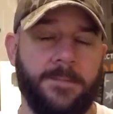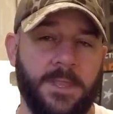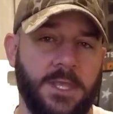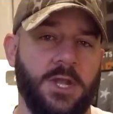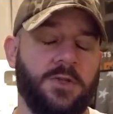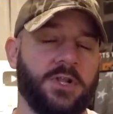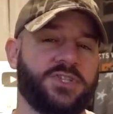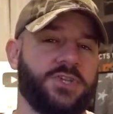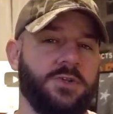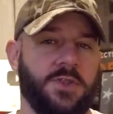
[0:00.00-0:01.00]
You know, there's
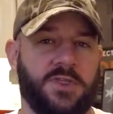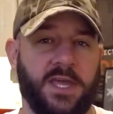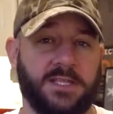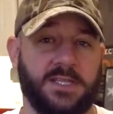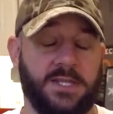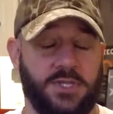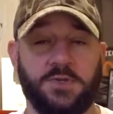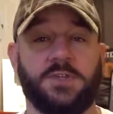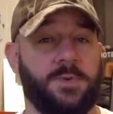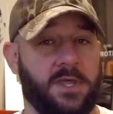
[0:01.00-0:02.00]
certain things that
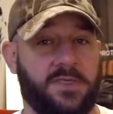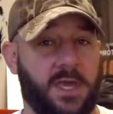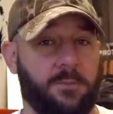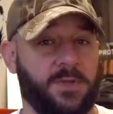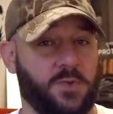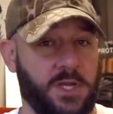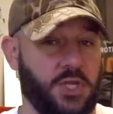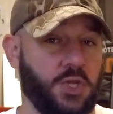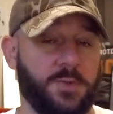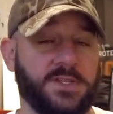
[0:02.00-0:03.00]
used to be a thing between
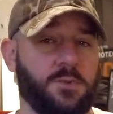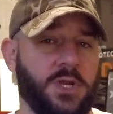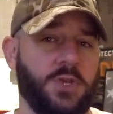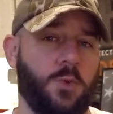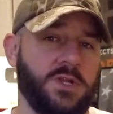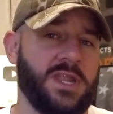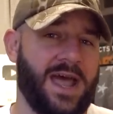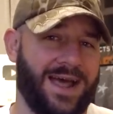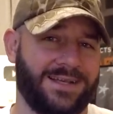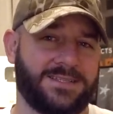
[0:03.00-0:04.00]
humans where you wouldn't
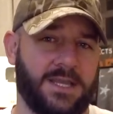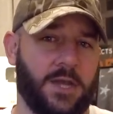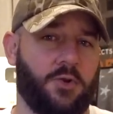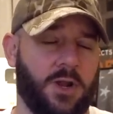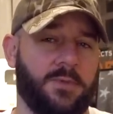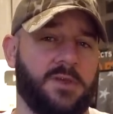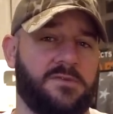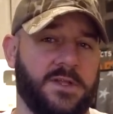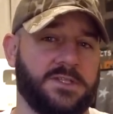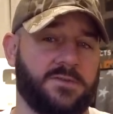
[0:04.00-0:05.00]
ask incredibly
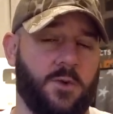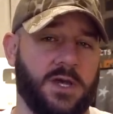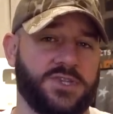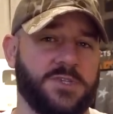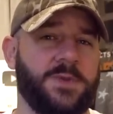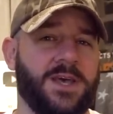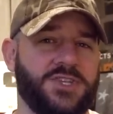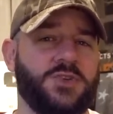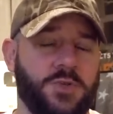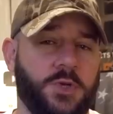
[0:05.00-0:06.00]
offensive questions
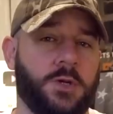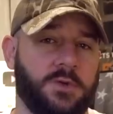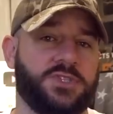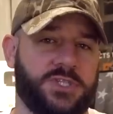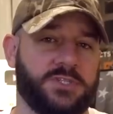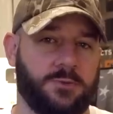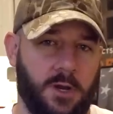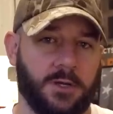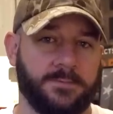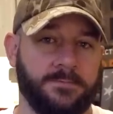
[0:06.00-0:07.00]
because you knew it was just
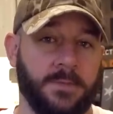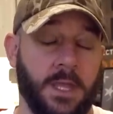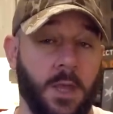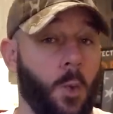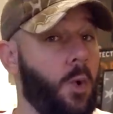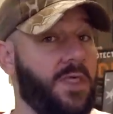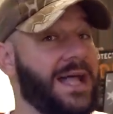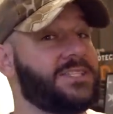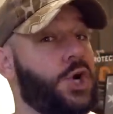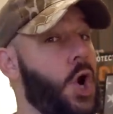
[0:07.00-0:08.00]
wrong. Well,
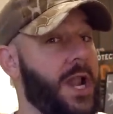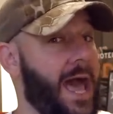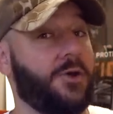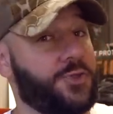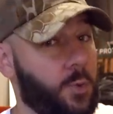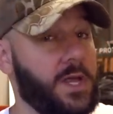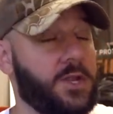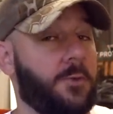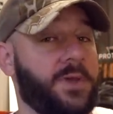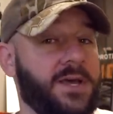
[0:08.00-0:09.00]
that's gone out the
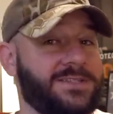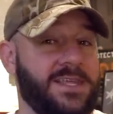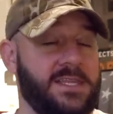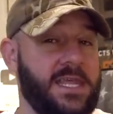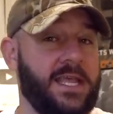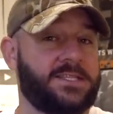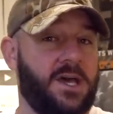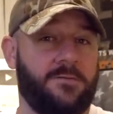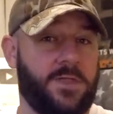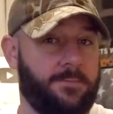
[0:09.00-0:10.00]
window because the needs
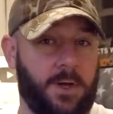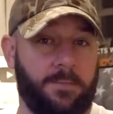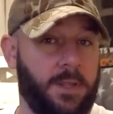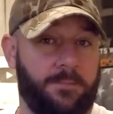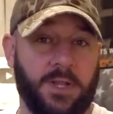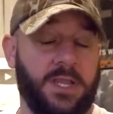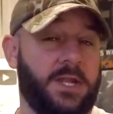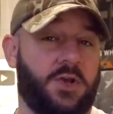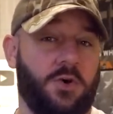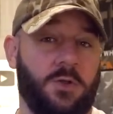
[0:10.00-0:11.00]
of the
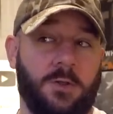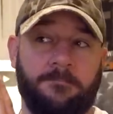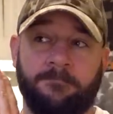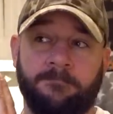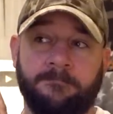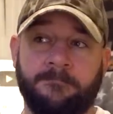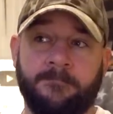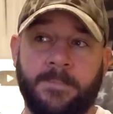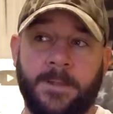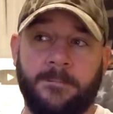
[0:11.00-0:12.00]
political
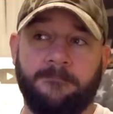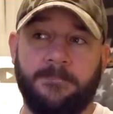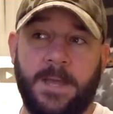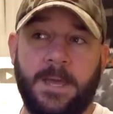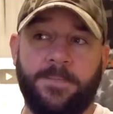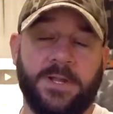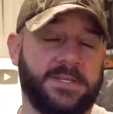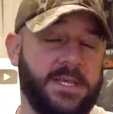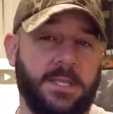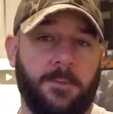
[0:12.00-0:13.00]

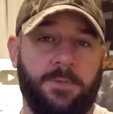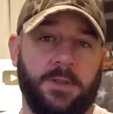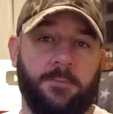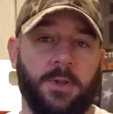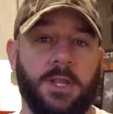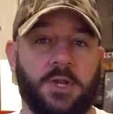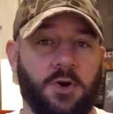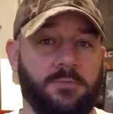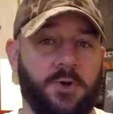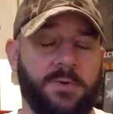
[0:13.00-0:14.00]
impetus and the
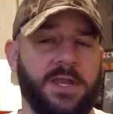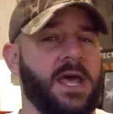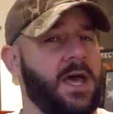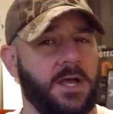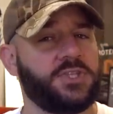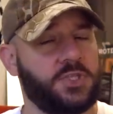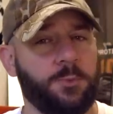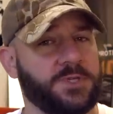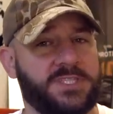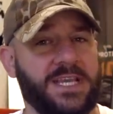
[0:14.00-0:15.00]
political movement
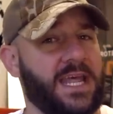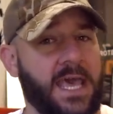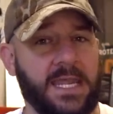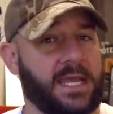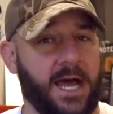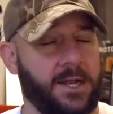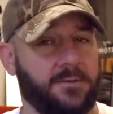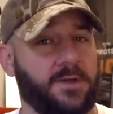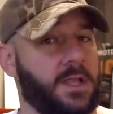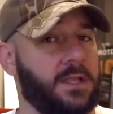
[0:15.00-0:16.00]
supersede any kind of